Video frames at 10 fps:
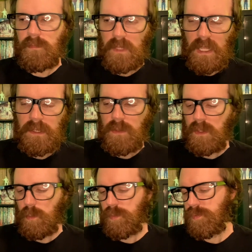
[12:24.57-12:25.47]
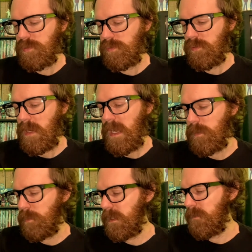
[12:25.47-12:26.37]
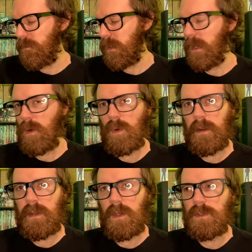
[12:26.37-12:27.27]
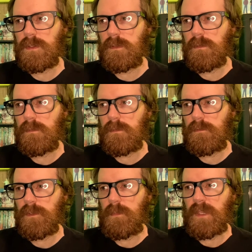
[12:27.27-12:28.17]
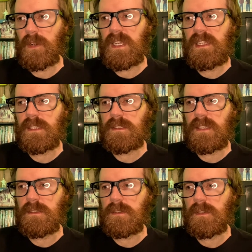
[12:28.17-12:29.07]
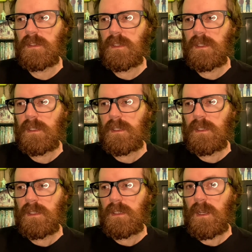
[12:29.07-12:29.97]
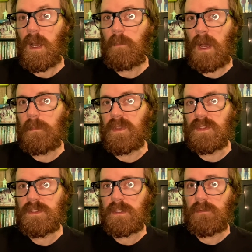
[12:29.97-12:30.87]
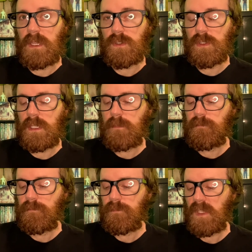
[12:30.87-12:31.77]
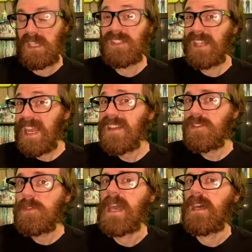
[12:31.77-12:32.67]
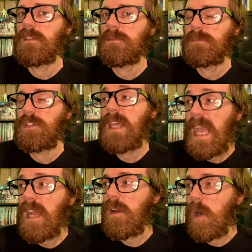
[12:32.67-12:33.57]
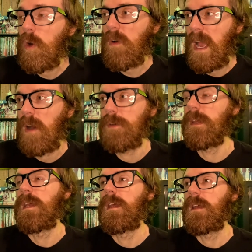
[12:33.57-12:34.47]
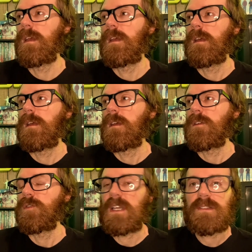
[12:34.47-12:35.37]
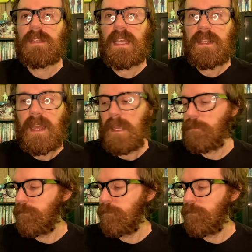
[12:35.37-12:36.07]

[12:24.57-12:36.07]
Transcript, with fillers: and you can probably figure out where it goes from there. He gets his comeuppance eventually. Because you can't do that. You can't go around dressing like an ape